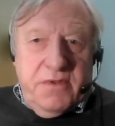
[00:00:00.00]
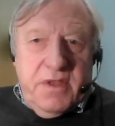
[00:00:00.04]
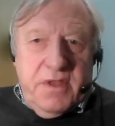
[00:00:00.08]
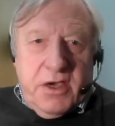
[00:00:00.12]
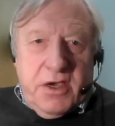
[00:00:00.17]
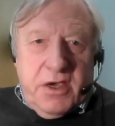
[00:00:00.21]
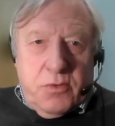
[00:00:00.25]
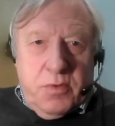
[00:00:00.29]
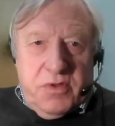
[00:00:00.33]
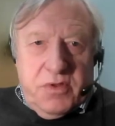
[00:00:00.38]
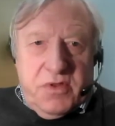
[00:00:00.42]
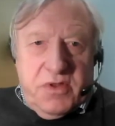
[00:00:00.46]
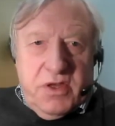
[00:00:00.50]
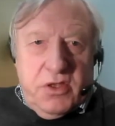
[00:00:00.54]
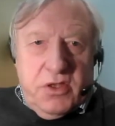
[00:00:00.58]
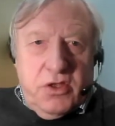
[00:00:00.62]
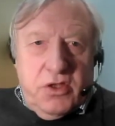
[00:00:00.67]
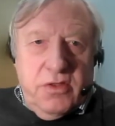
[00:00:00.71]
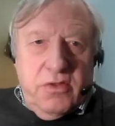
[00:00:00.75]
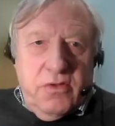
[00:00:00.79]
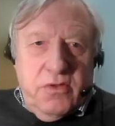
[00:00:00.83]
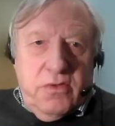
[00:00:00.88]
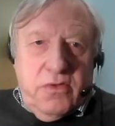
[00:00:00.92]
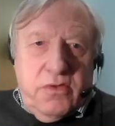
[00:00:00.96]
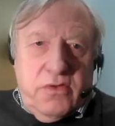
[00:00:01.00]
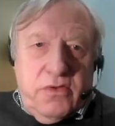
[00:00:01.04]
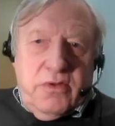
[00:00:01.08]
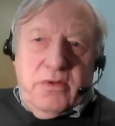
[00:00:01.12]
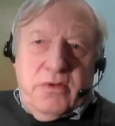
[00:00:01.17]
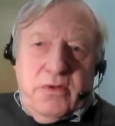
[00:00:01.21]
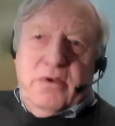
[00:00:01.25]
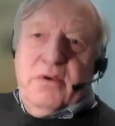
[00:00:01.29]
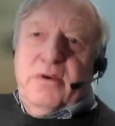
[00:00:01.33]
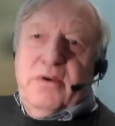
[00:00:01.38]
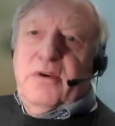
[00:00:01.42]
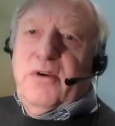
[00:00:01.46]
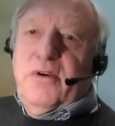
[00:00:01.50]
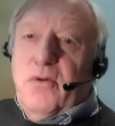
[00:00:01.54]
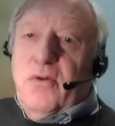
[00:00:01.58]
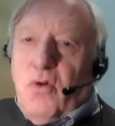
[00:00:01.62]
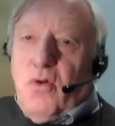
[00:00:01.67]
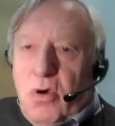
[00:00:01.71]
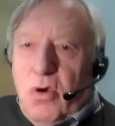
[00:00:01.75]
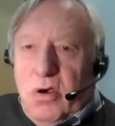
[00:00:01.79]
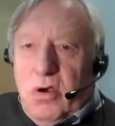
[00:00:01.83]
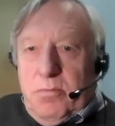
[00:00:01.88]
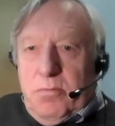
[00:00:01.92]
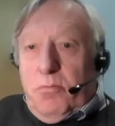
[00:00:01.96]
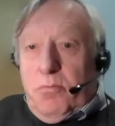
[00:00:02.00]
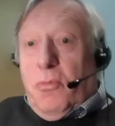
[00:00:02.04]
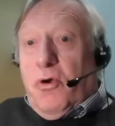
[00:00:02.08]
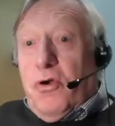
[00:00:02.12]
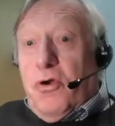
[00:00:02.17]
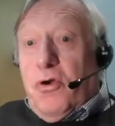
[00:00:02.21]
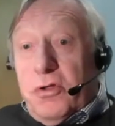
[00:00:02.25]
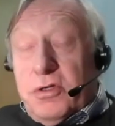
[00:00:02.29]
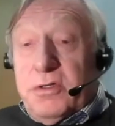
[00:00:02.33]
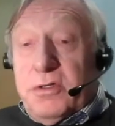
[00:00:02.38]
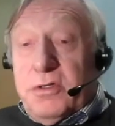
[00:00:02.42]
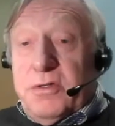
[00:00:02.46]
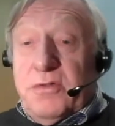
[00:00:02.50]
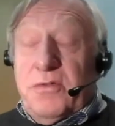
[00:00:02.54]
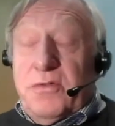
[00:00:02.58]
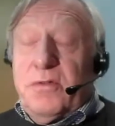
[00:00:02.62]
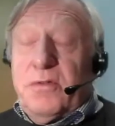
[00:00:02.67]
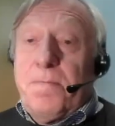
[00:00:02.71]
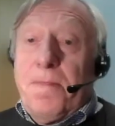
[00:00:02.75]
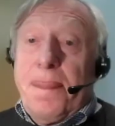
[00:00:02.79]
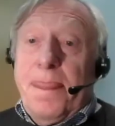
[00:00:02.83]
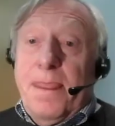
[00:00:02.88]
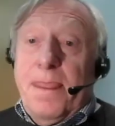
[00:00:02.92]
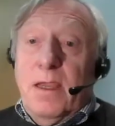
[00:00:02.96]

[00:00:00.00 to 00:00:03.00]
acquisitions or mergers.